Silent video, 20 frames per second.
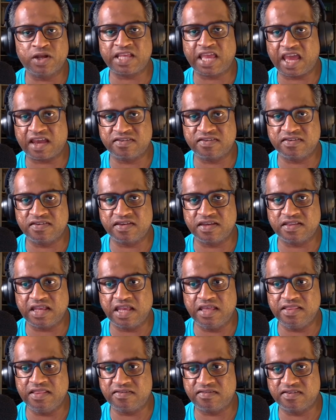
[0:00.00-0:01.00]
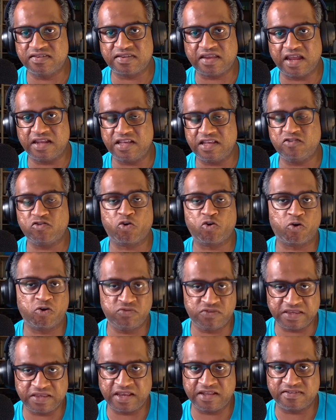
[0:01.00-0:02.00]
accident, and then society turns
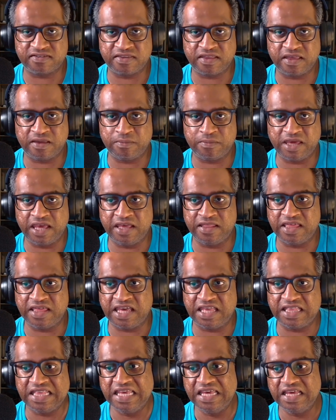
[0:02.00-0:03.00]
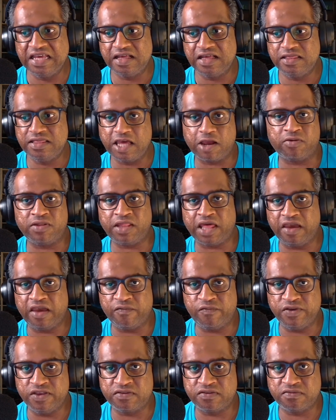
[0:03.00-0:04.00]
against them, and then their
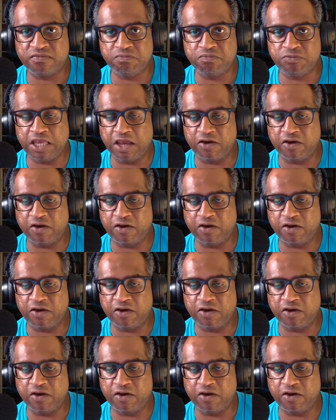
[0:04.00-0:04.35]
life is, you